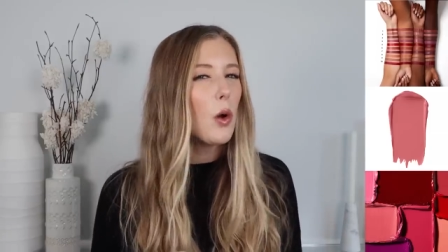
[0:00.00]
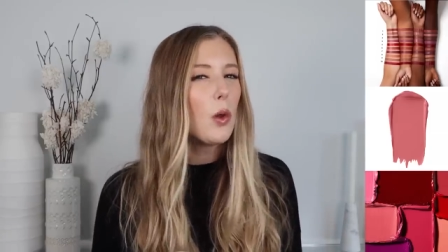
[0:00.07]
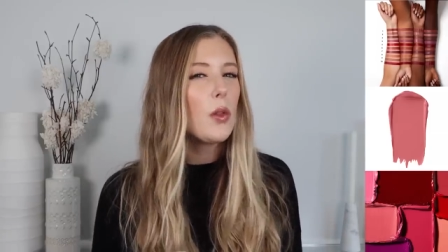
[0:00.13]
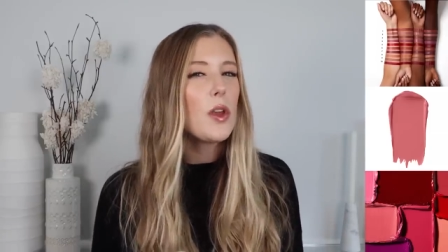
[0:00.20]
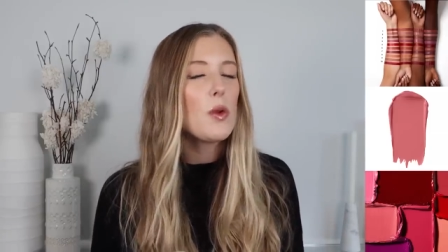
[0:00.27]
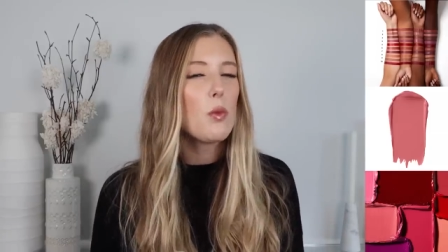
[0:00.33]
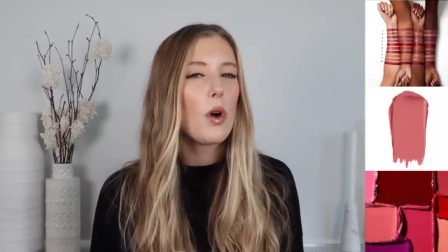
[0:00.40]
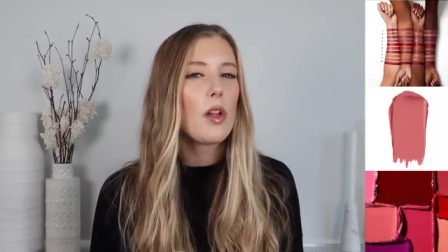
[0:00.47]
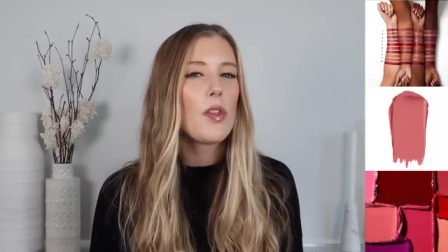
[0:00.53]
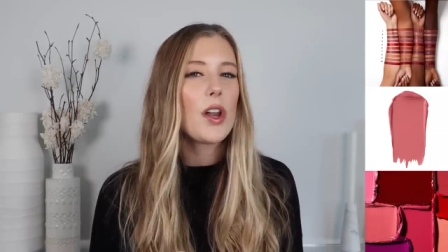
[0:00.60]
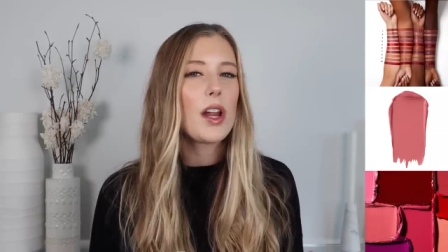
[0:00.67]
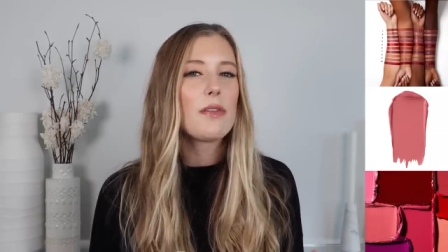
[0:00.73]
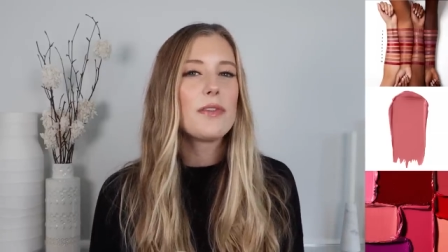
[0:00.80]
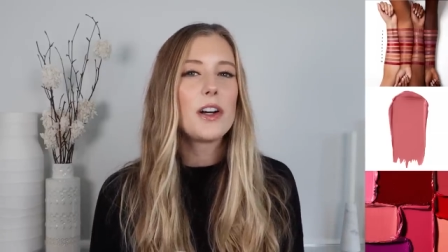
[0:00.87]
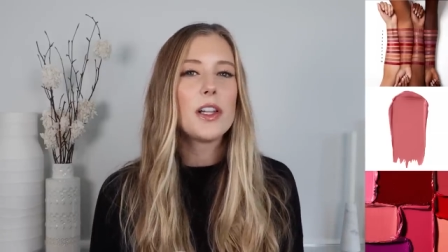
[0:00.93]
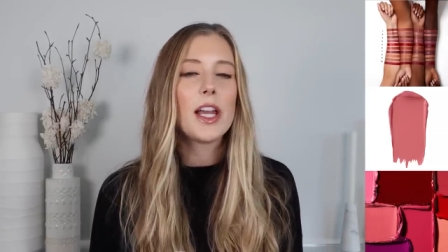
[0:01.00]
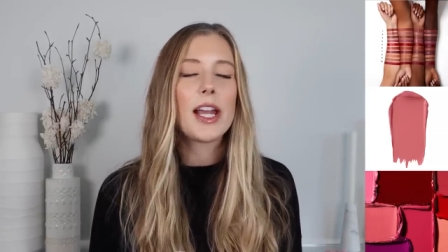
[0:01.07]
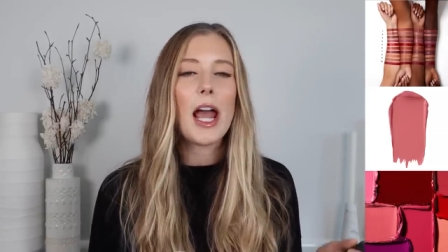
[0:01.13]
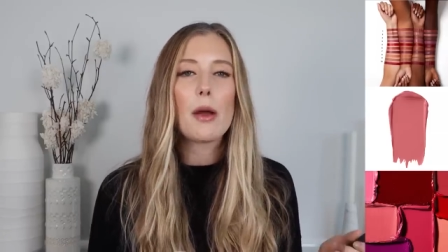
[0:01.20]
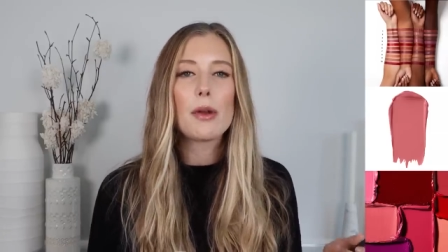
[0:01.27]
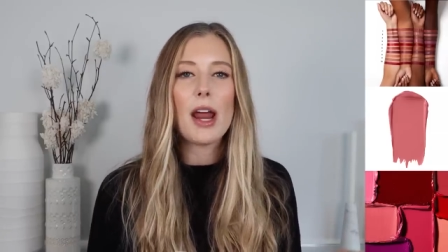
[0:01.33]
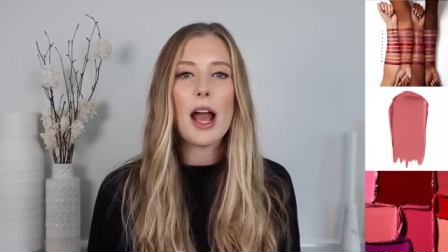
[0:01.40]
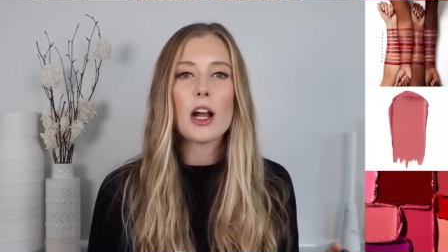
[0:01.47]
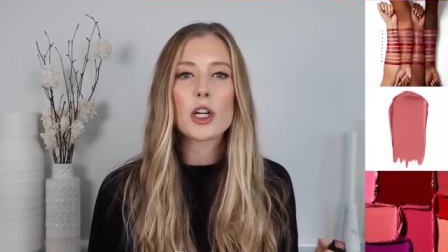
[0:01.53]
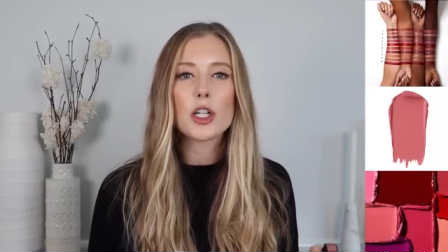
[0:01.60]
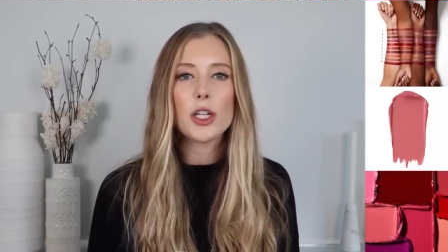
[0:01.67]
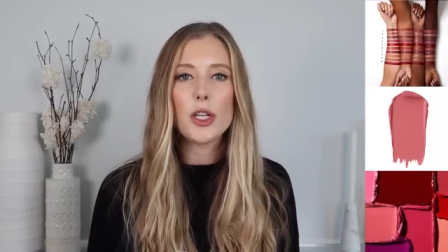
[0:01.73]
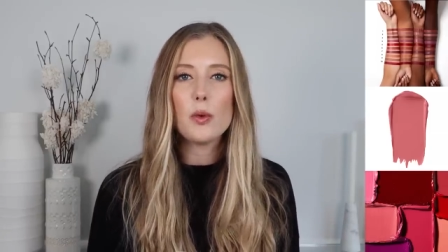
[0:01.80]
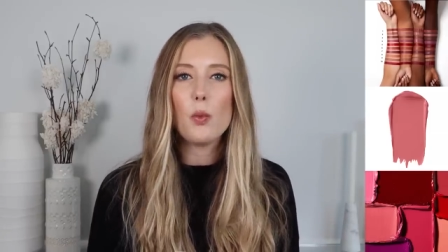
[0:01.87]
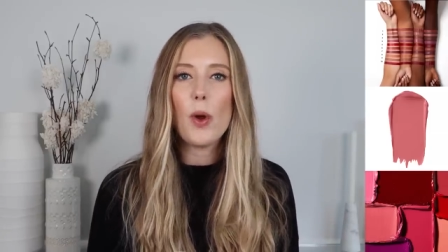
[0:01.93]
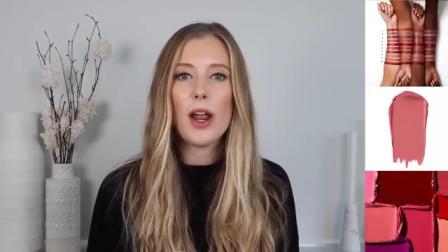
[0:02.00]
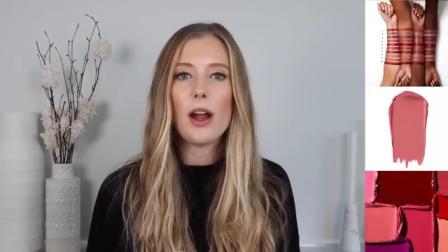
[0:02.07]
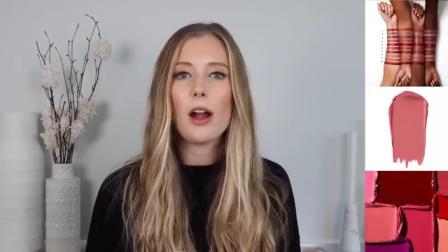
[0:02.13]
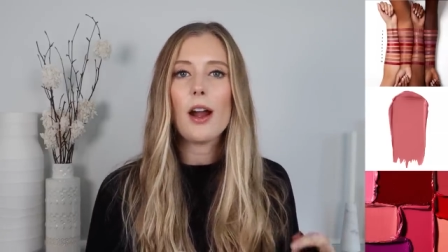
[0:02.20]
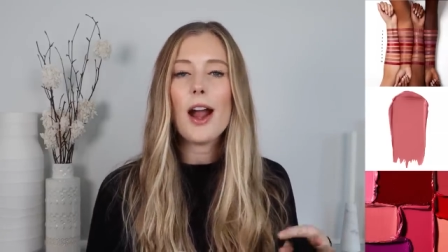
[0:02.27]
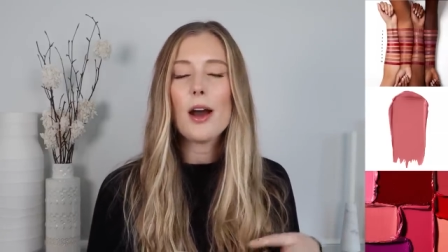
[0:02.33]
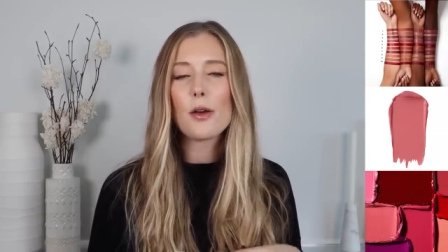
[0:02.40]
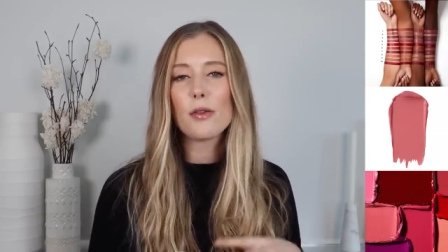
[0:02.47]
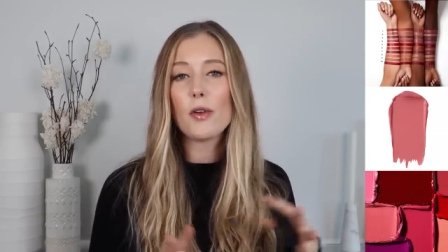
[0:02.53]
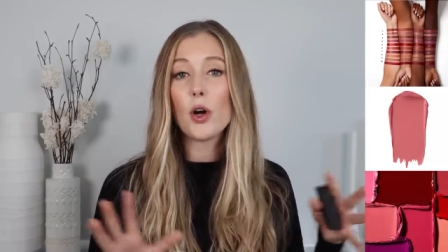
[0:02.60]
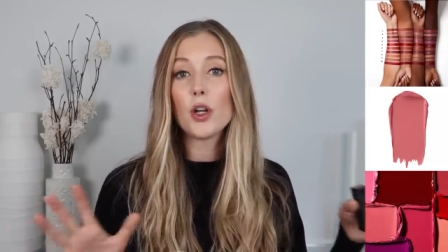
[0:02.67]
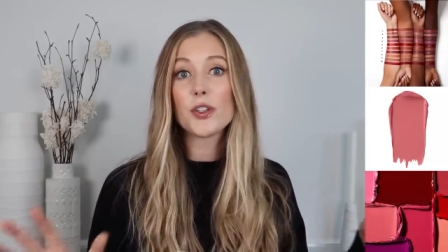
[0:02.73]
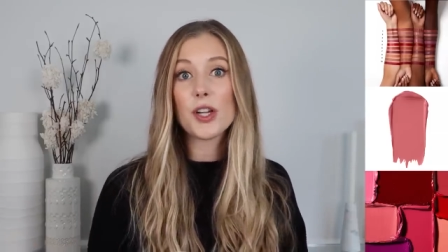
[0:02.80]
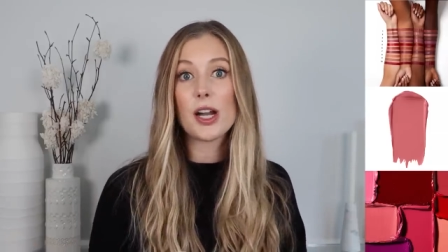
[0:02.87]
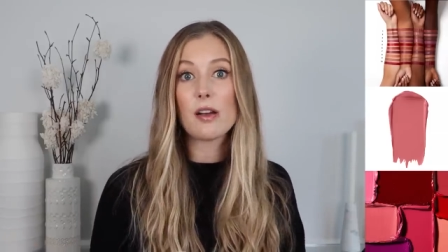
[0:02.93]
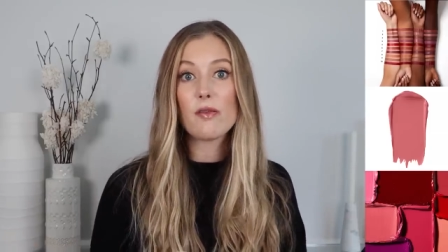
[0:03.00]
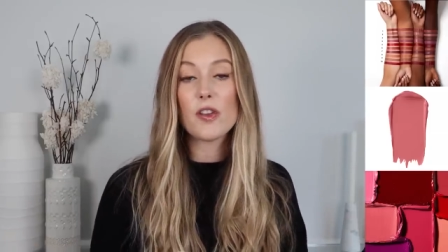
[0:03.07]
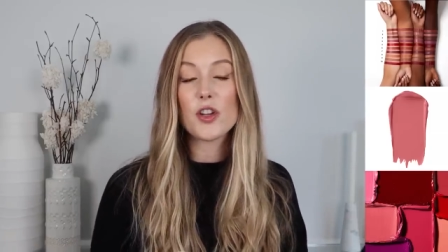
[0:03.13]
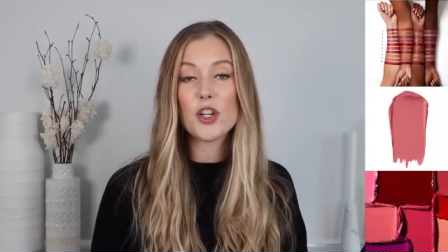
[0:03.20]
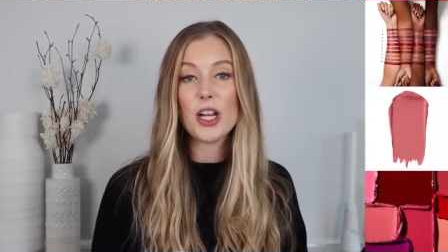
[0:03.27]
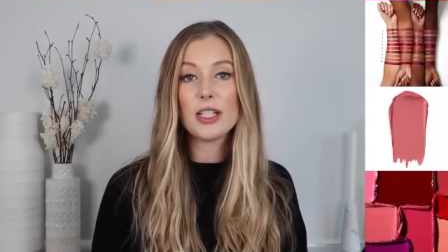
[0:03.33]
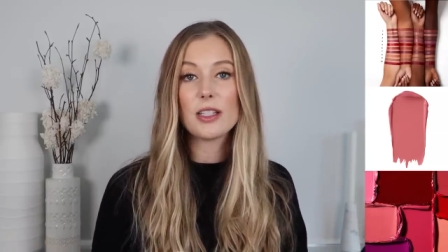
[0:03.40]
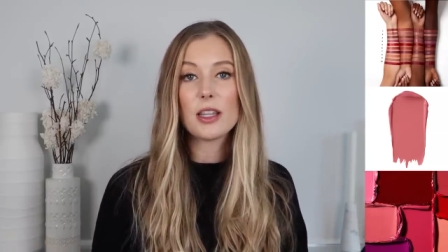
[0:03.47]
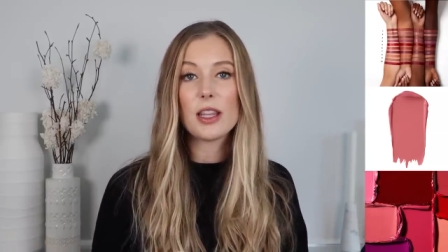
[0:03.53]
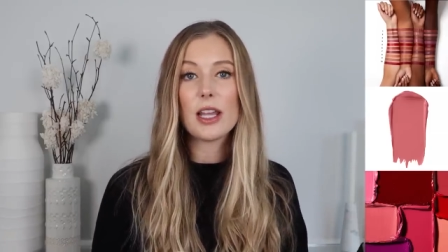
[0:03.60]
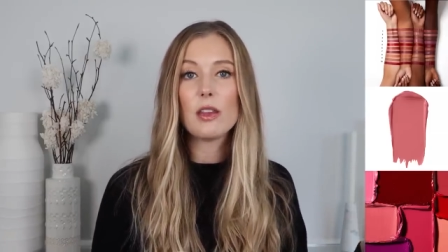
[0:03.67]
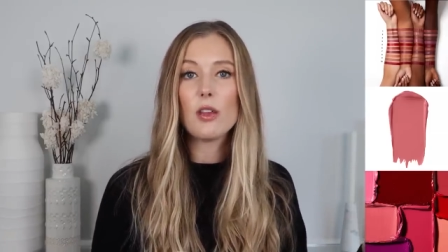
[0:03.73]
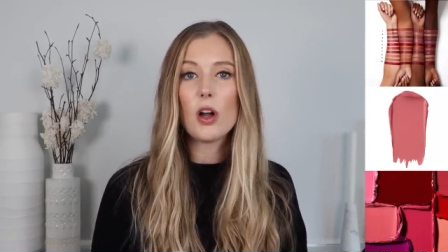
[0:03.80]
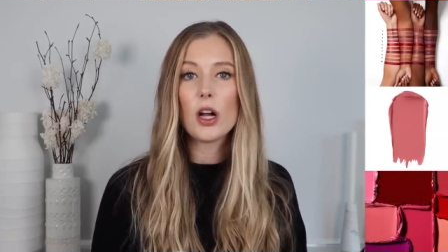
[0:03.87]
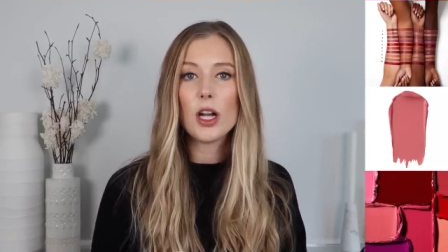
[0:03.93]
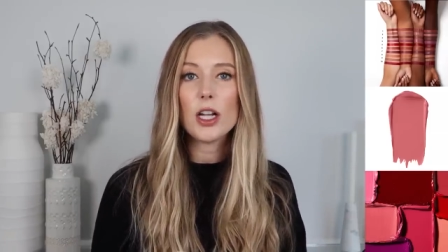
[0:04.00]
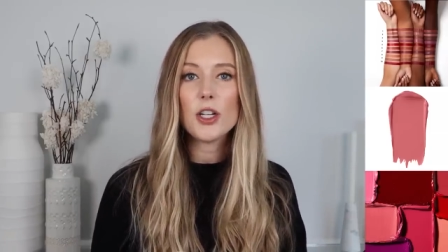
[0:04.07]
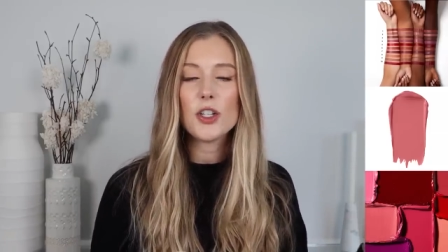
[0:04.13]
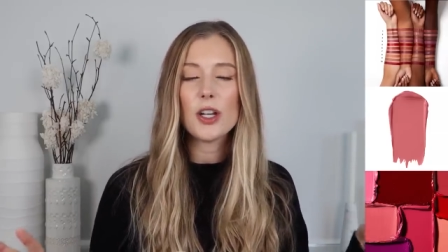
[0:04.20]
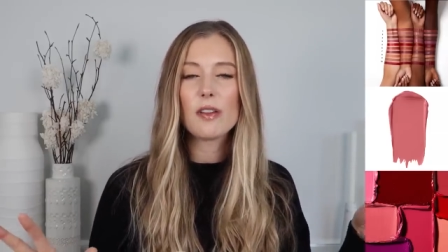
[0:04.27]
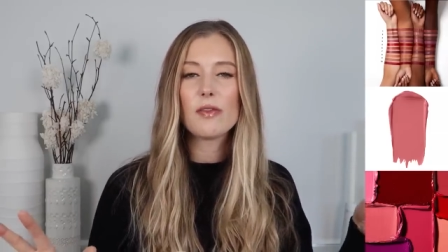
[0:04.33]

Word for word: only one that I felt like I would actually wear out of all 10 of the shades that they launched.